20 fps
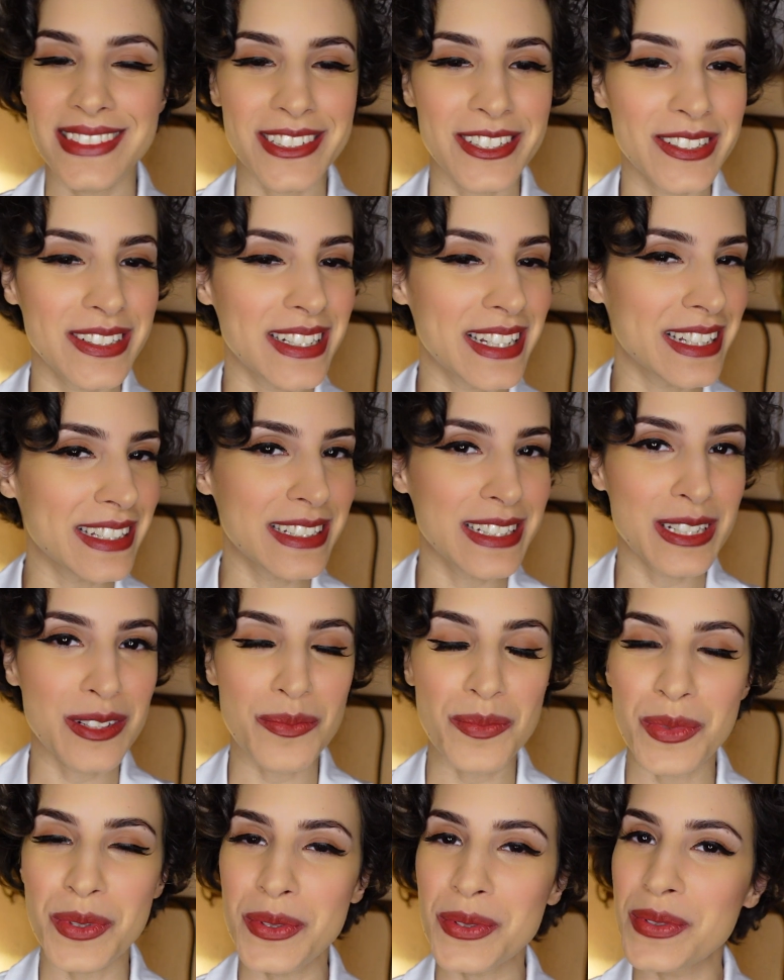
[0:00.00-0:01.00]
neck can
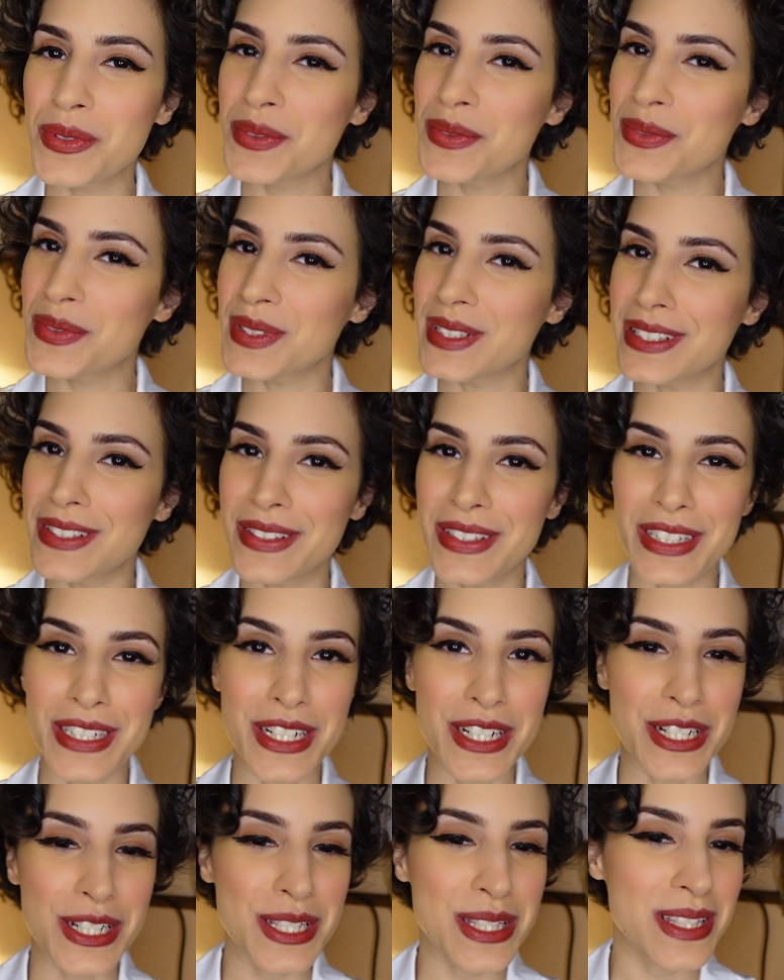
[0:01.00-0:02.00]
move and you
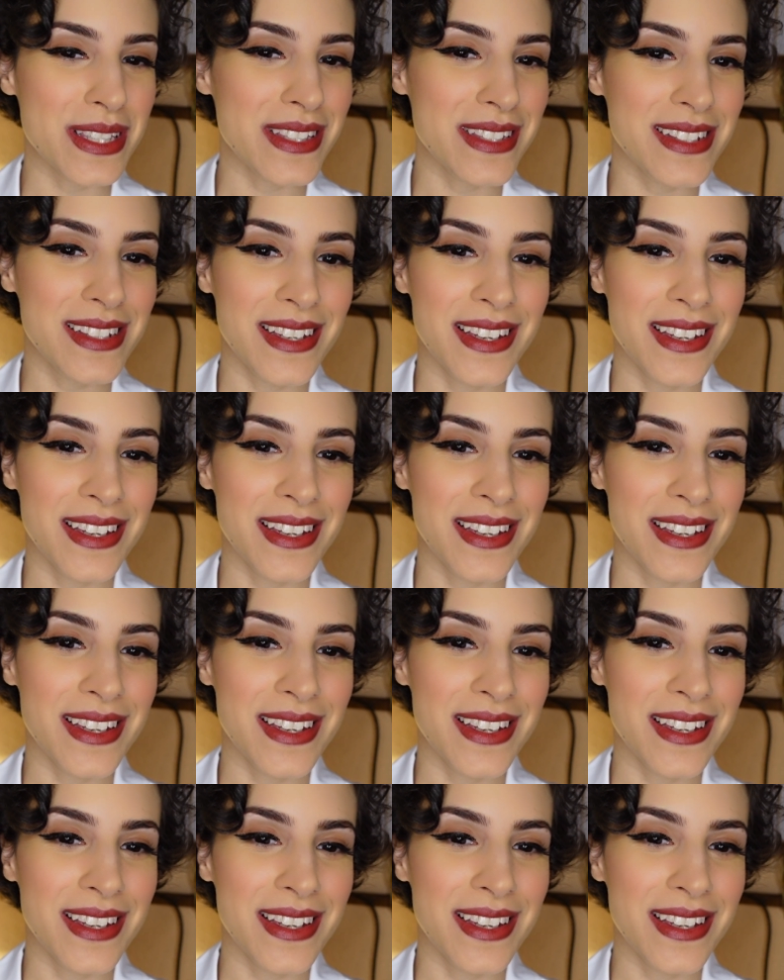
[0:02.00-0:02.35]
can just